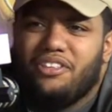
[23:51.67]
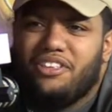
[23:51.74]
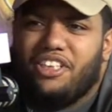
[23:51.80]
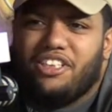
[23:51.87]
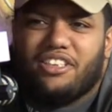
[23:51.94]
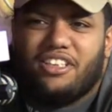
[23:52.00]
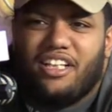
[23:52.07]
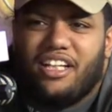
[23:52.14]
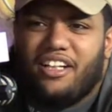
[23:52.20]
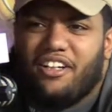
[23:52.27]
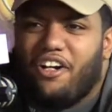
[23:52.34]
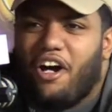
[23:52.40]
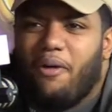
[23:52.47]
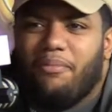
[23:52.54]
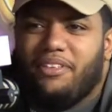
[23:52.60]
Just like
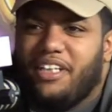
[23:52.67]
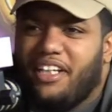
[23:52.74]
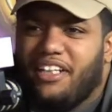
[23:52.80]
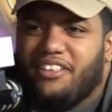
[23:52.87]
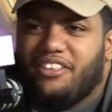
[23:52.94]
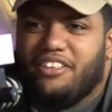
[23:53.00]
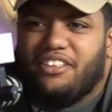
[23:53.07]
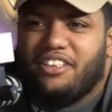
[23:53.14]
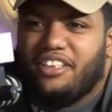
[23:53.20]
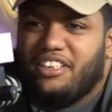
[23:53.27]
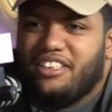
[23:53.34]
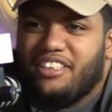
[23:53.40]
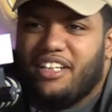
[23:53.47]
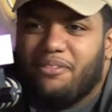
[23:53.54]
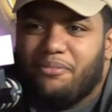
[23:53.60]
accommodating to the
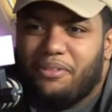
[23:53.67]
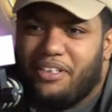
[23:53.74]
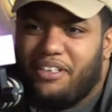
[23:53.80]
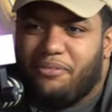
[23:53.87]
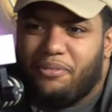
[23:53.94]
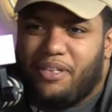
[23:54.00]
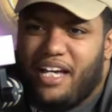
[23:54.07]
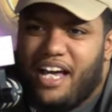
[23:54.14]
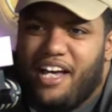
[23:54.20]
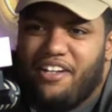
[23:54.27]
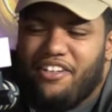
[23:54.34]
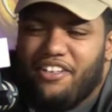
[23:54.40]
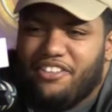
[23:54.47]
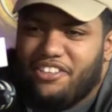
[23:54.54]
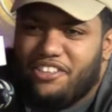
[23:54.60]
needs that we
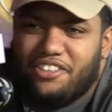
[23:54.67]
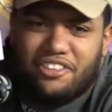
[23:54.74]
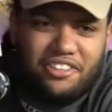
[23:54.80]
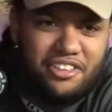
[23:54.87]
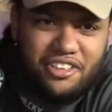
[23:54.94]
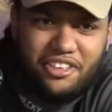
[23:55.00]
had, and just